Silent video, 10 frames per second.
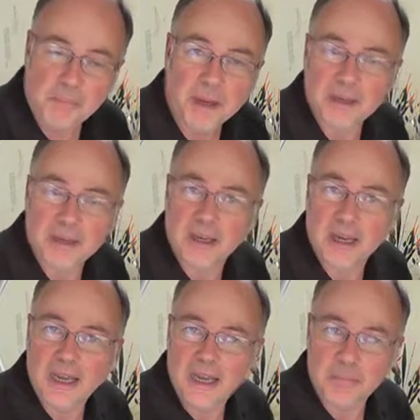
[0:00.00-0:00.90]
but
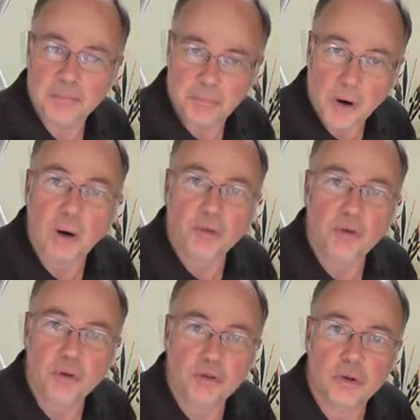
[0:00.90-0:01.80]
uh, barbed
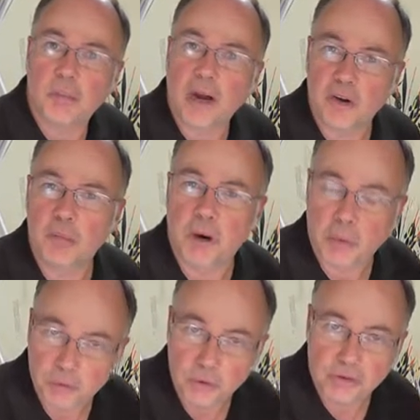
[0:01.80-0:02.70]
hooks or micro
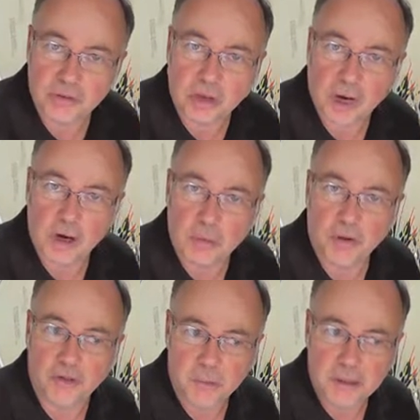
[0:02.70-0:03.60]
barbed hooks are a
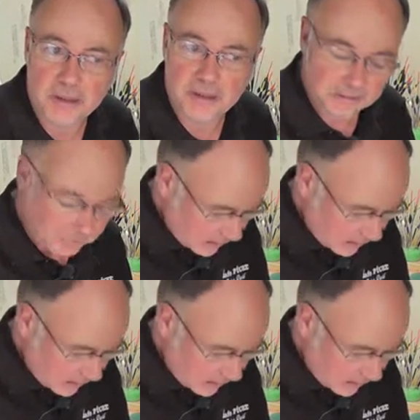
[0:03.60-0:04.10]
possibility.